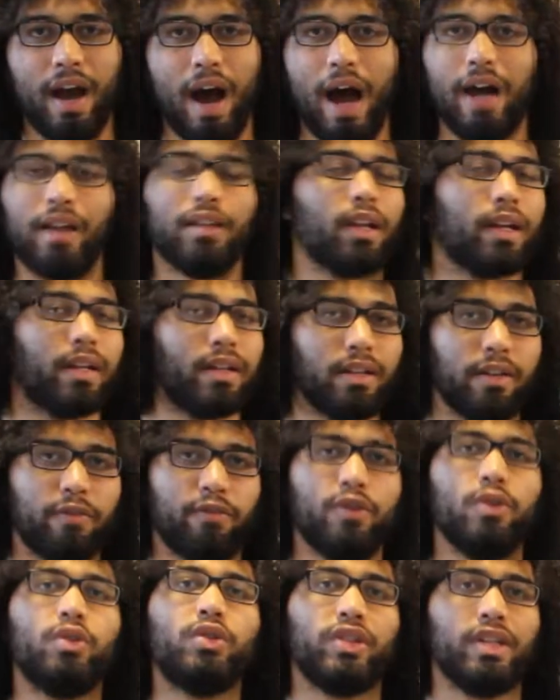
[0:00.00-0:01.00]

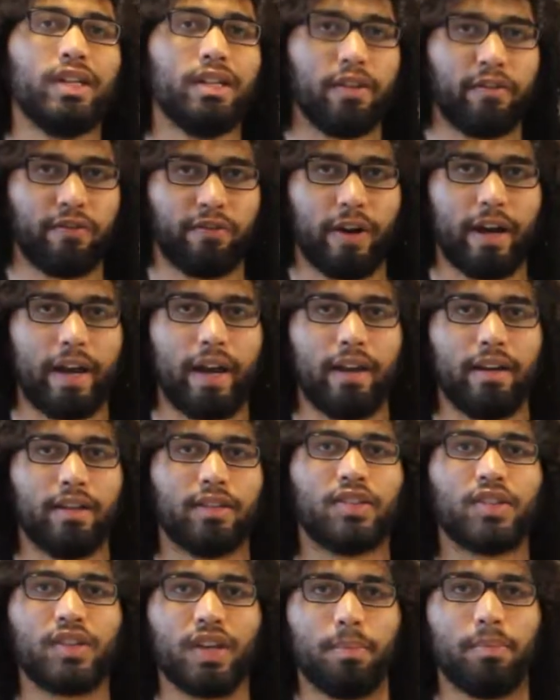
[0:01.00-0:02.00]
If you see the fight,
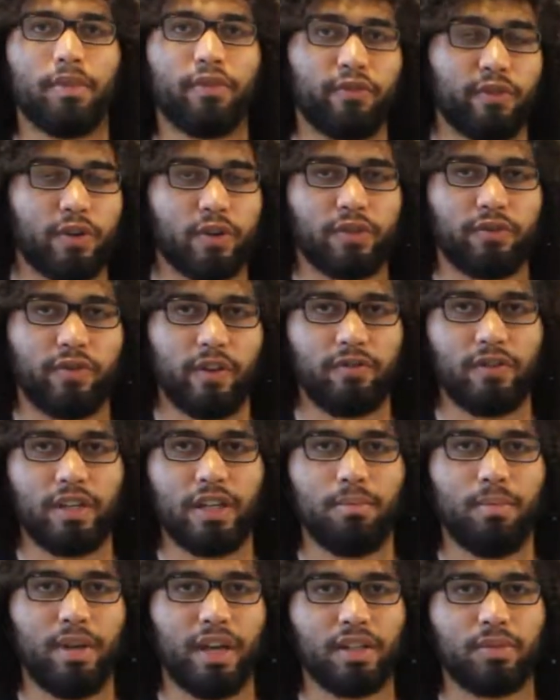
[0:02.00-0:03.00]
skip the first
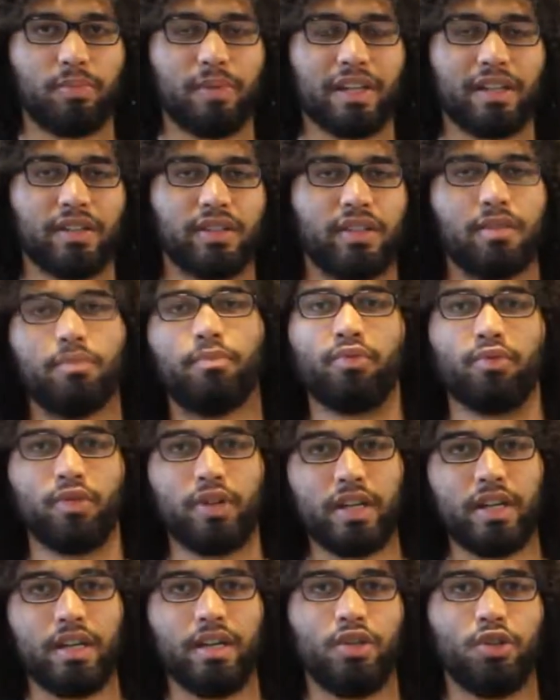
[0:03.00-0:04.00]
15 minutes because the
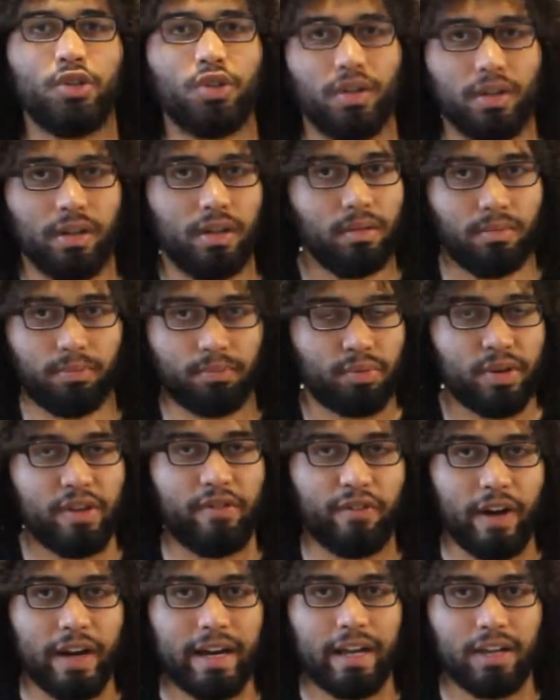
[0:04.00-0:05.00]

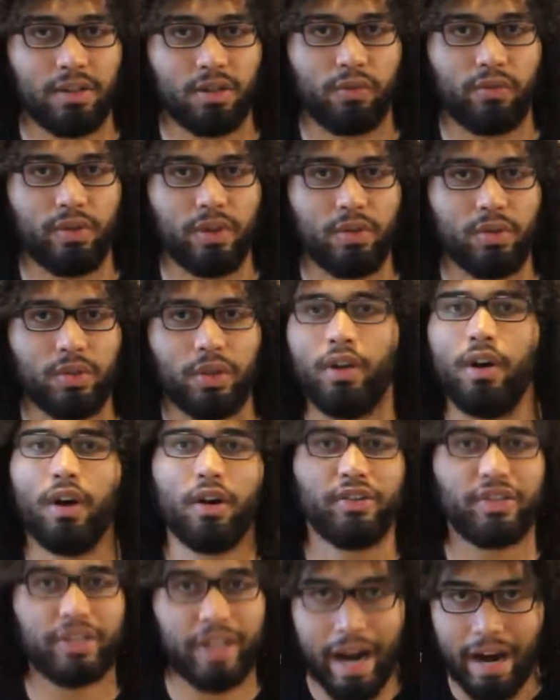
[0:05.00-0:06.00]
pre-fight interviews
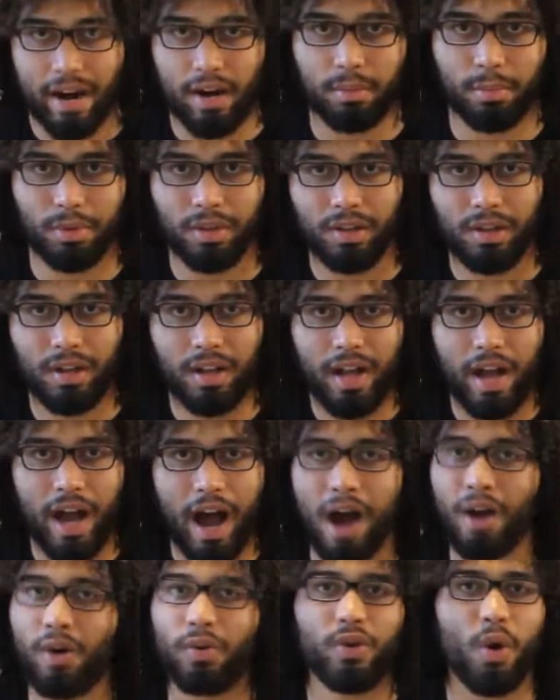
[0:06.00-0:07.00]
are terrible.
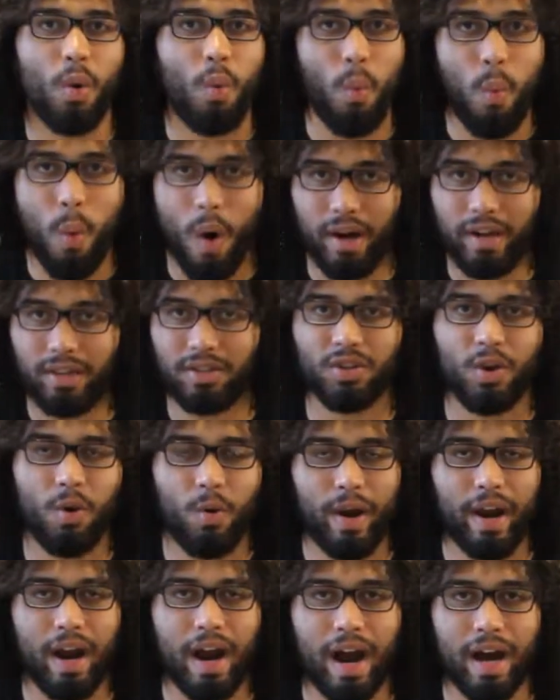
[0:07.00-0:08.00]
I don't know what is
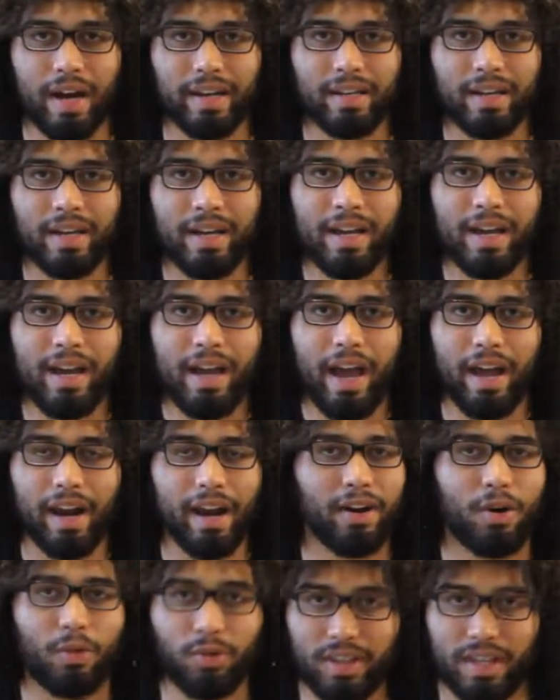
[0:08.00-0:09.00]
going on, and
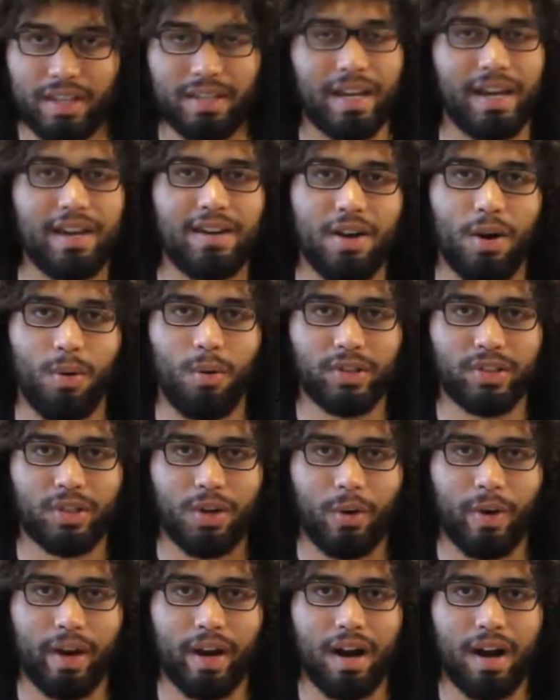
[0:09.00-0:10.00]
I don't think they know what's
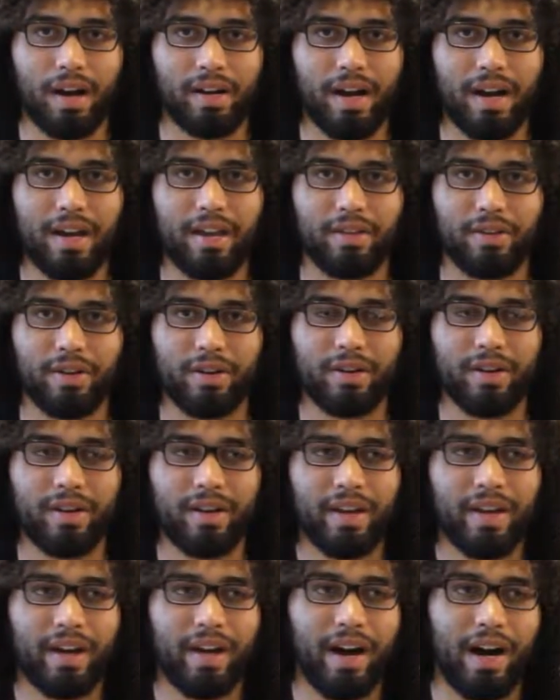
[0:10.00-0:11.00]
going on either.
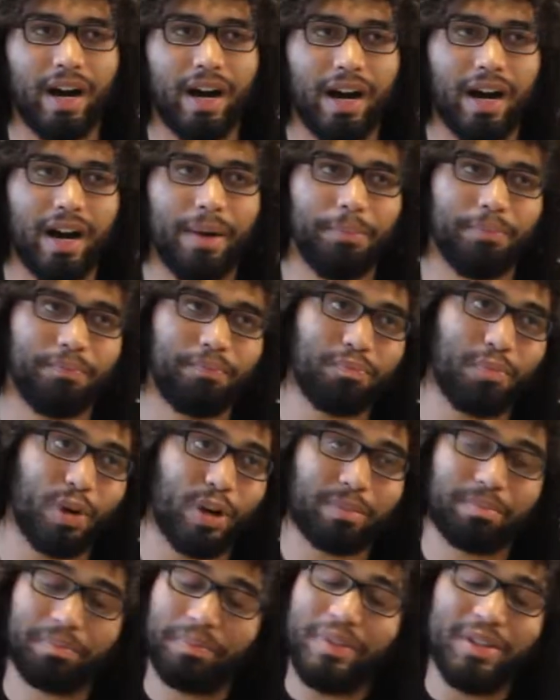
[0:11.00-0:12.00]

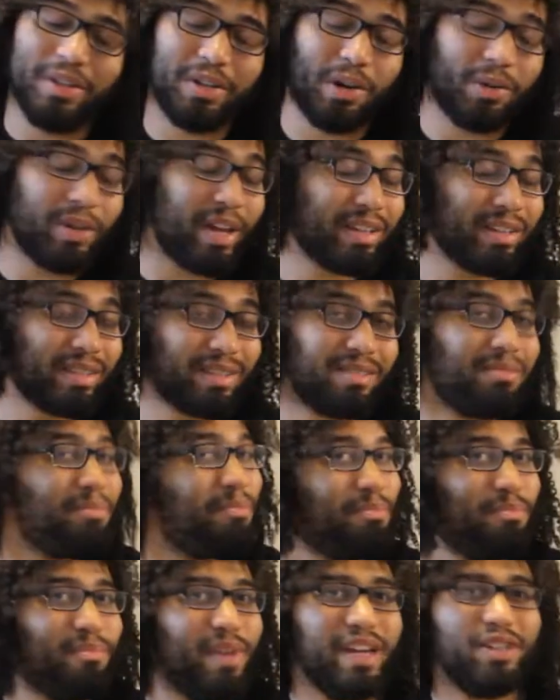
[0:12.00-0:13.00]
But that
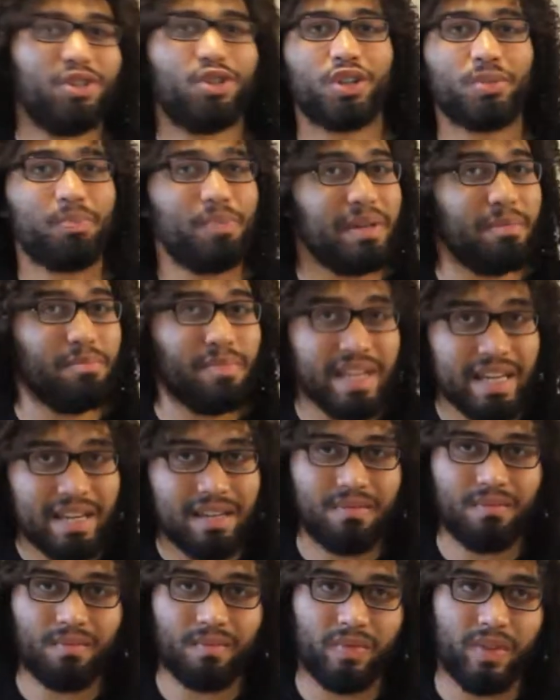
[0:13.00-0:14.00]
may just be
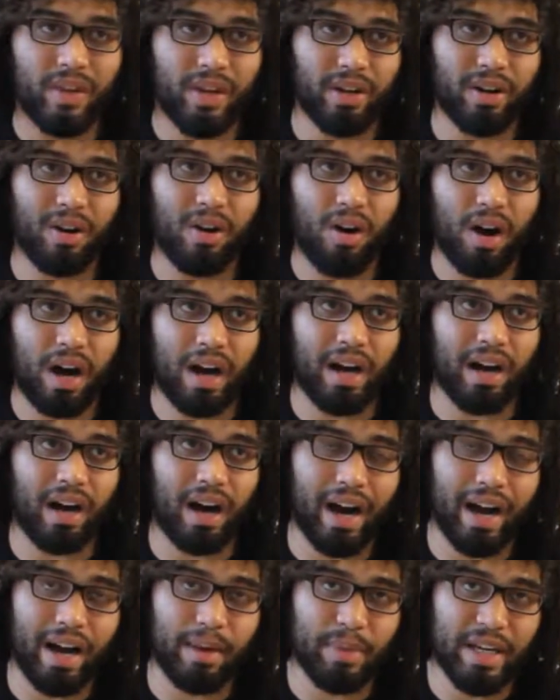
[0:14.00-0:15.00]
me.
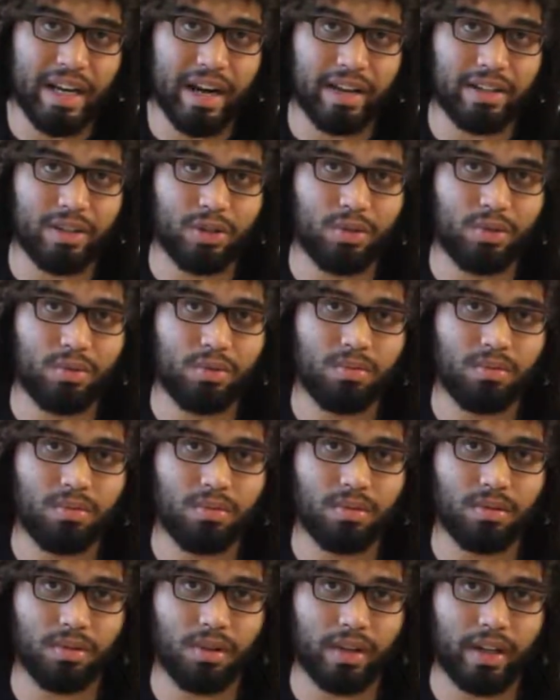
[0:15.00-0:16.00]
I mean, I do
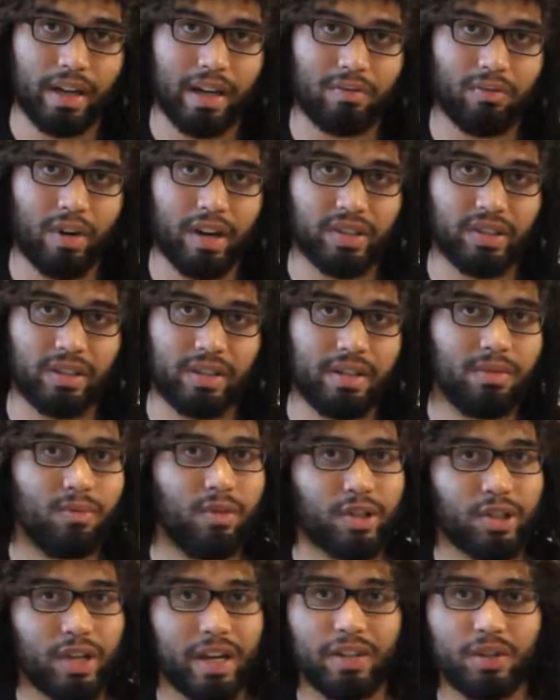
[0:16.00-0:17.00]
look at wrestling,
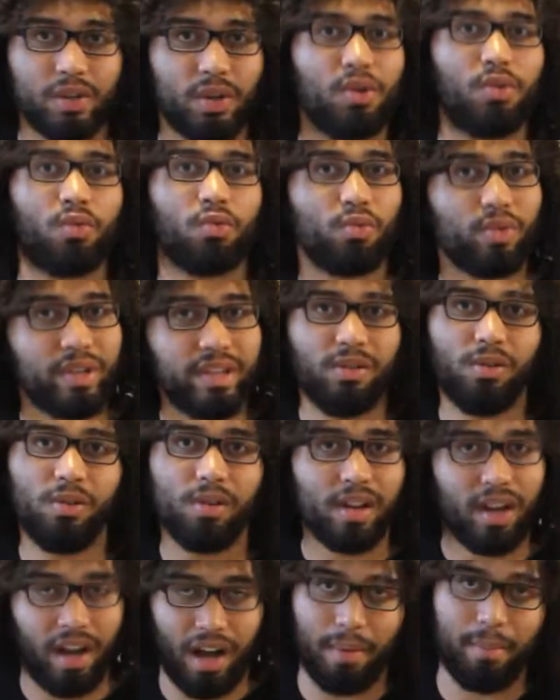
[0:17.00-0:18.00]
which has real
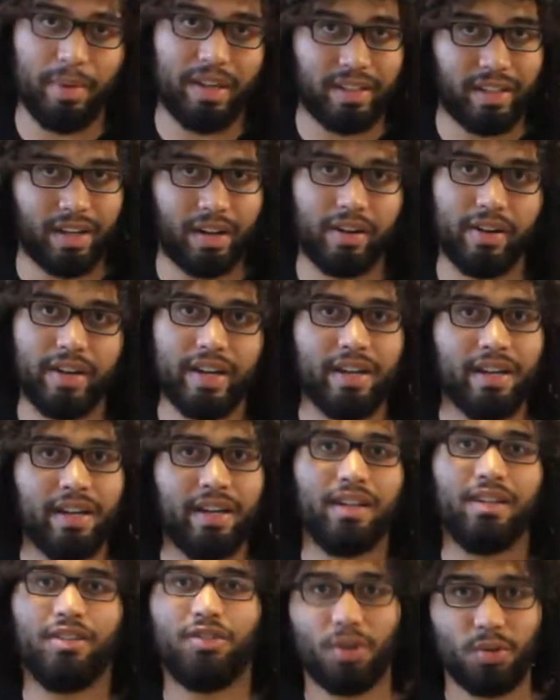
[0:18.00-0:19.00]
commentary.
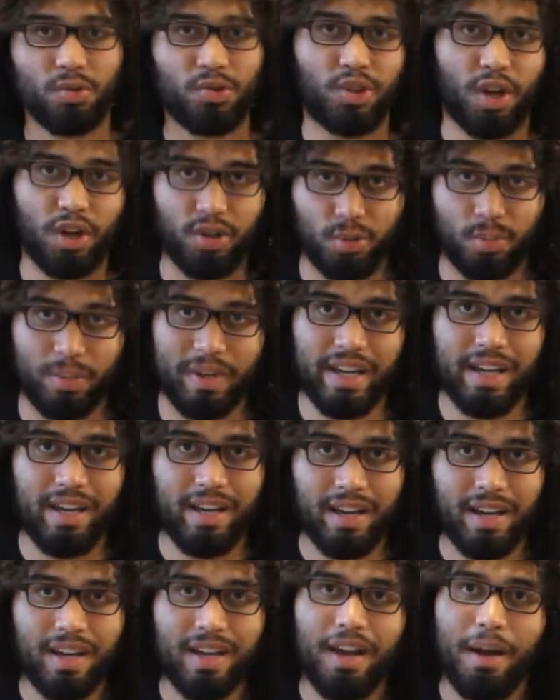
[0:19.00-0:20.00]
Don't judge me,
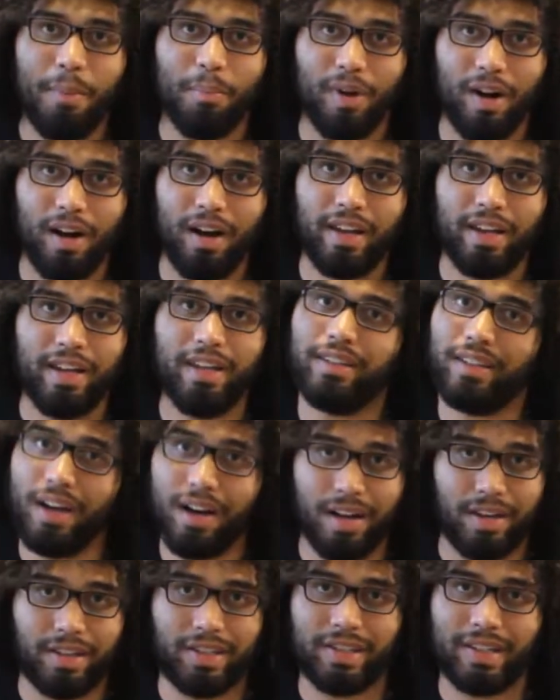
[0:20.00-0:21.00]
but it
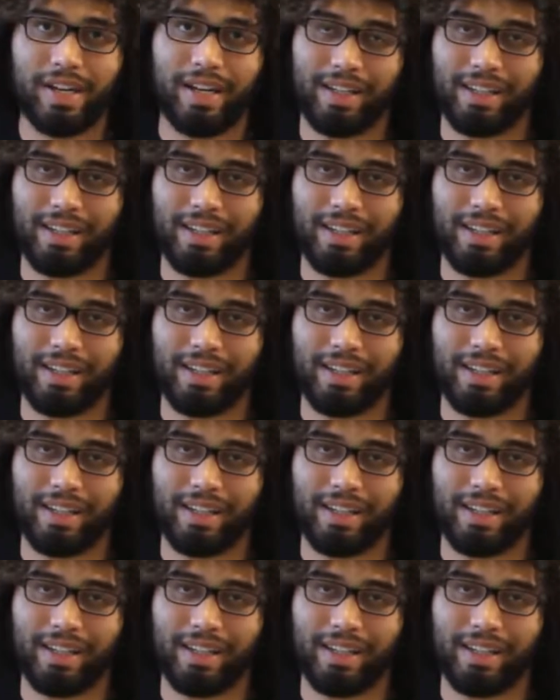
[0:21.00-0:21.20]
does.